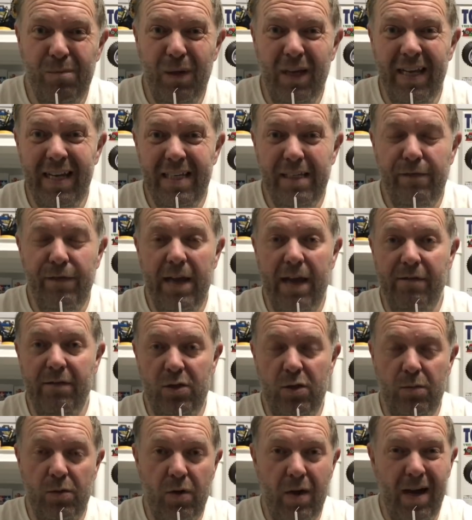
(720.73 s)
please, if you haven't
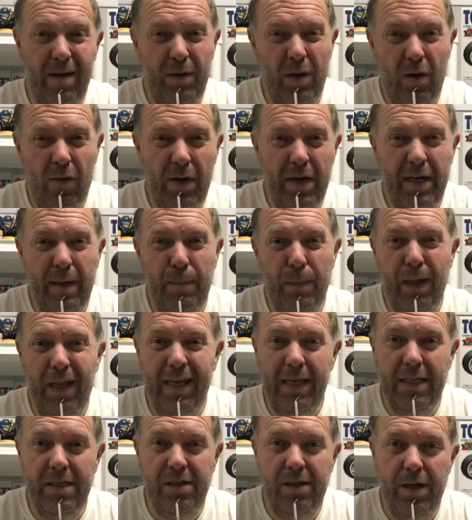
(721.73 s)
subscribed already,
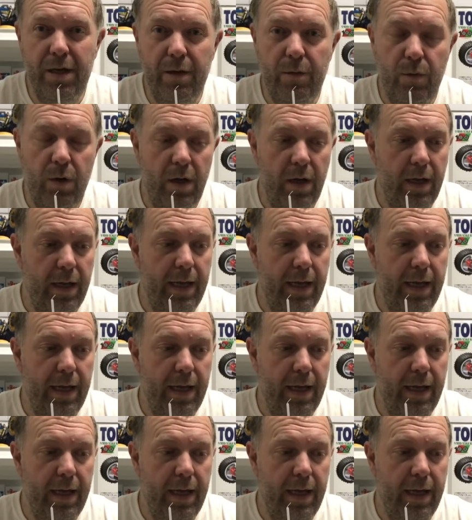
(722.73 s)
please do.